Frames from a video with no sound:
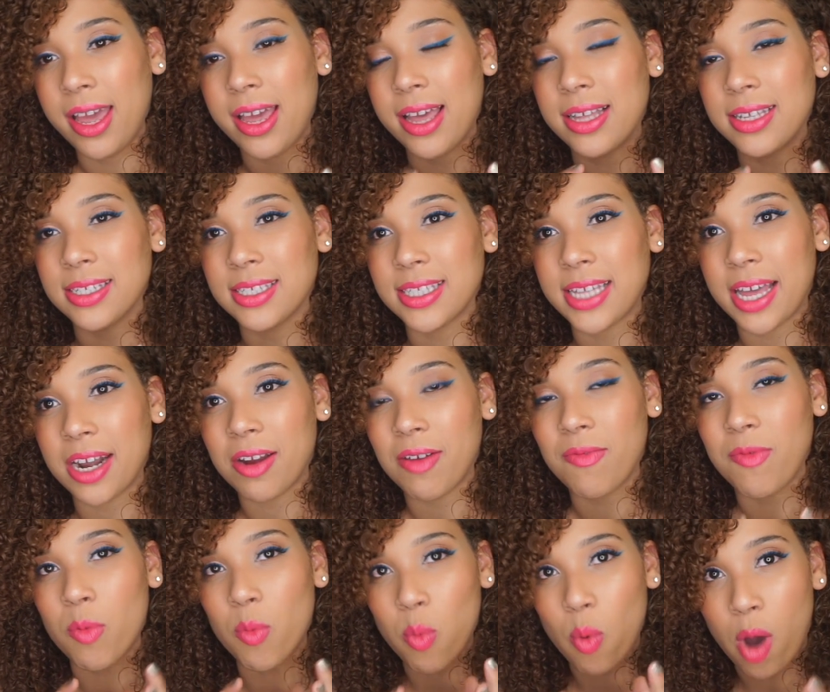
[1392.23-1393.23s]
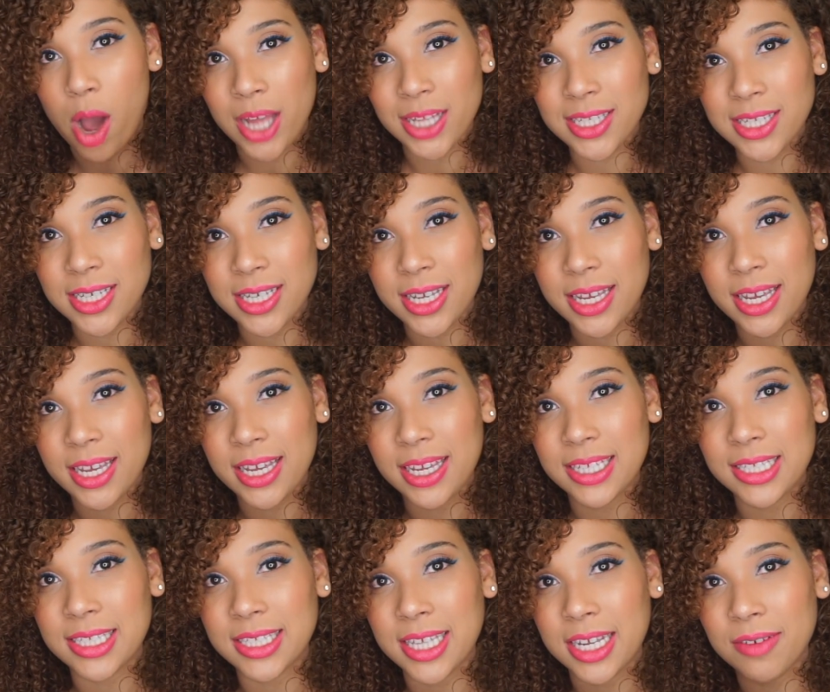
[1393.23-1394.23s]
Instead of wanting it,
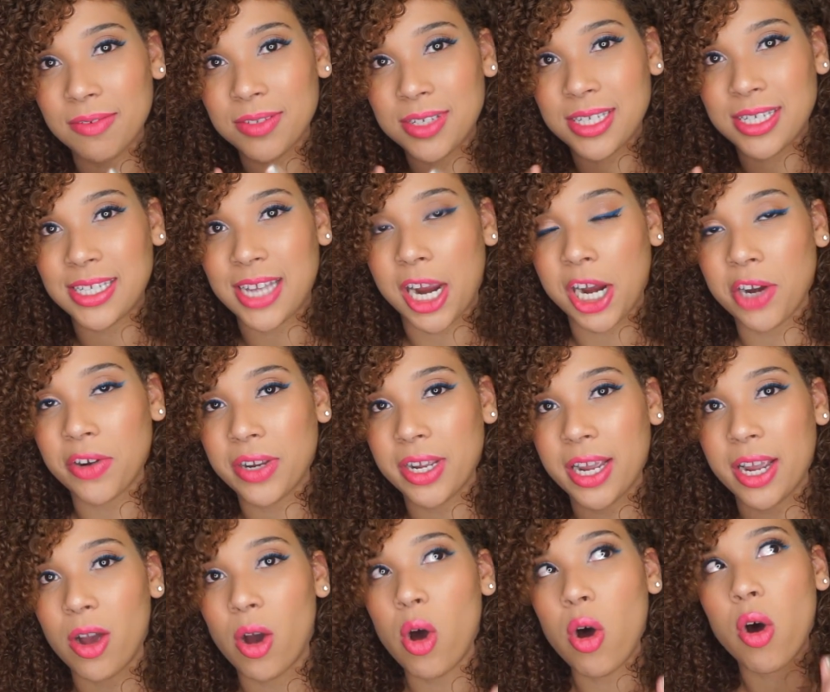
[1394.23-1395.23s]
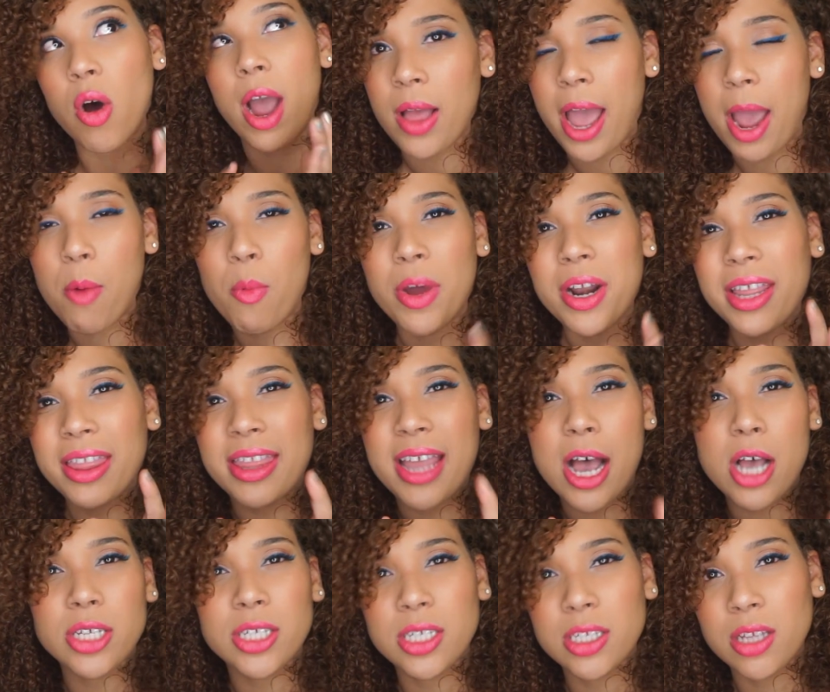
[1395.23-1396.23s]
instead of desiring it, oh, I want
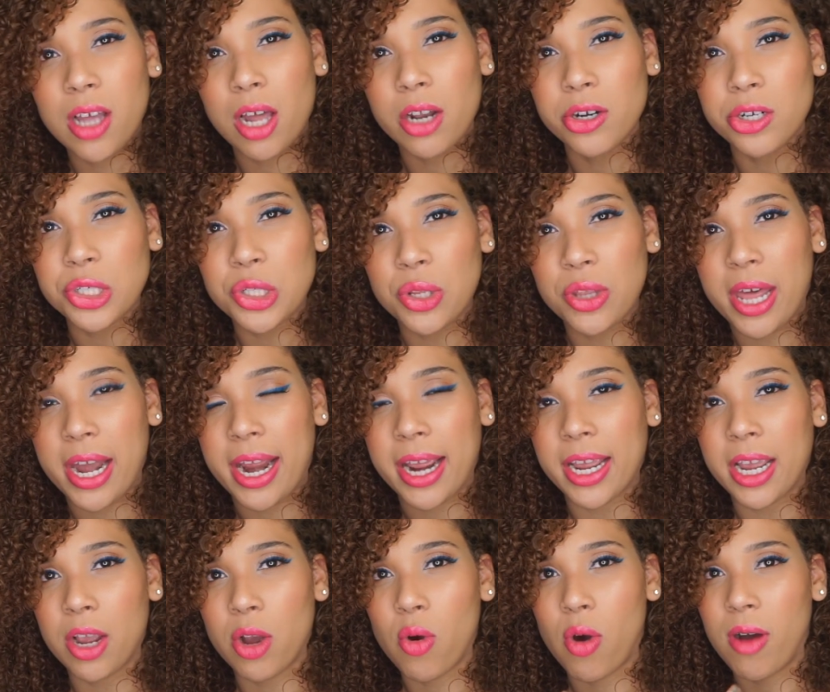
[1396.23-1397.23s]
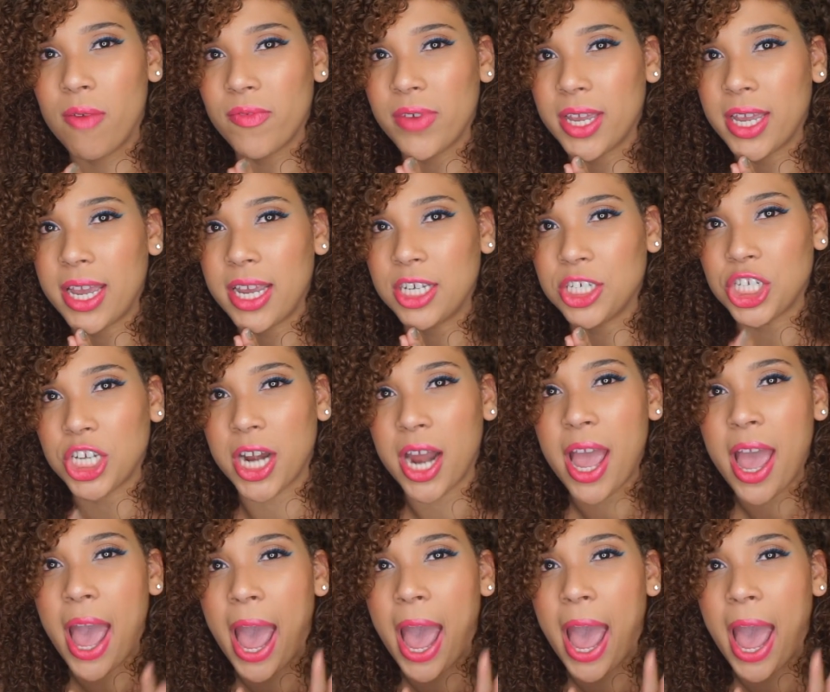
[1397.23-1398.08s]
$1,000 so that I can go on vacation.